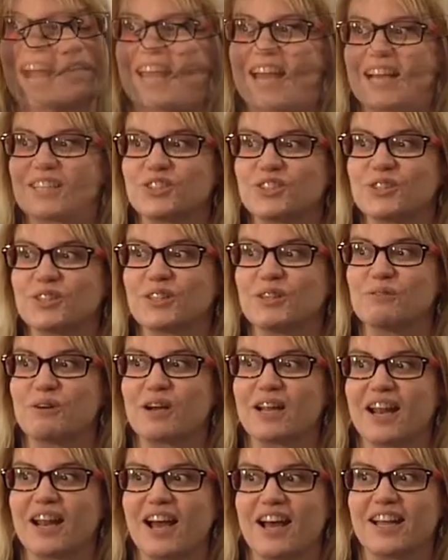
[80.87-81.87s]
I actually
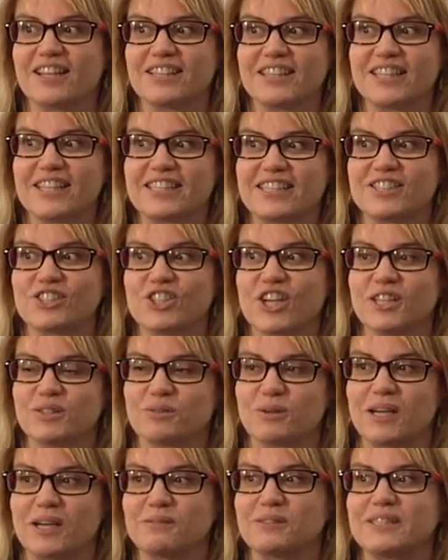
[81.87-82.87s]
went on the
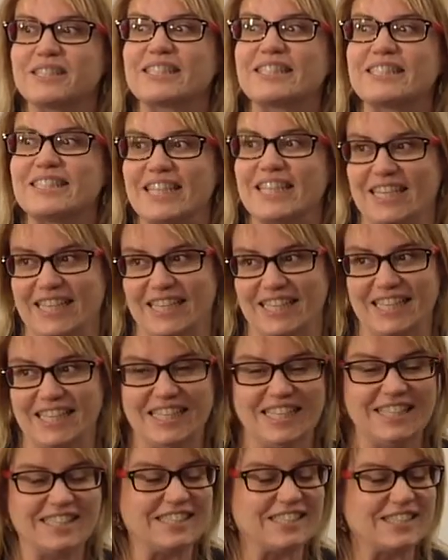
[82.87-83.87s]
exchange when I was 16,
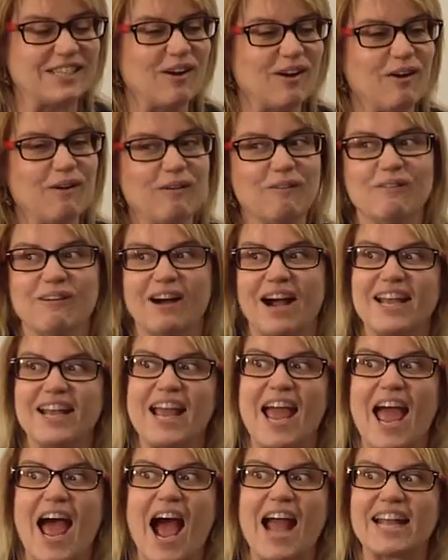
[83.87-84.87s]
so
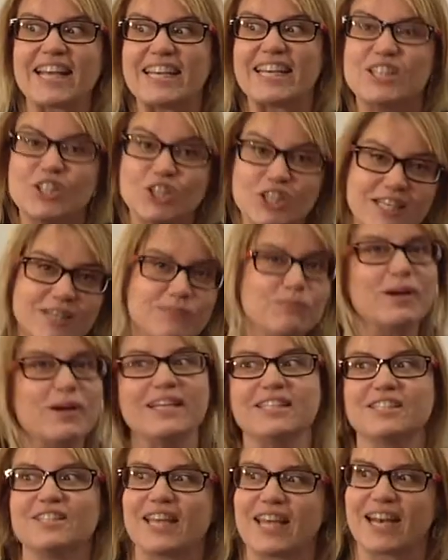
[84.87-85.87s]
I couldn't
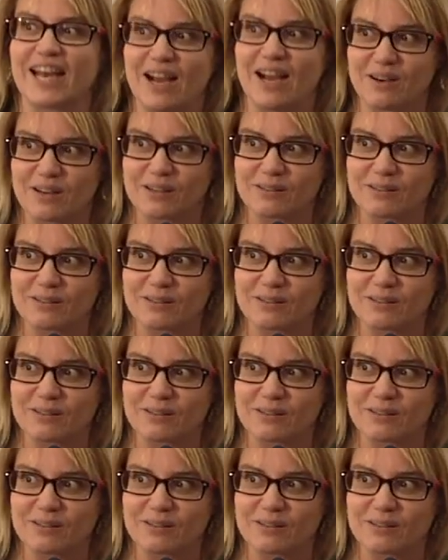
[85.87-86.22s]
wait to get out.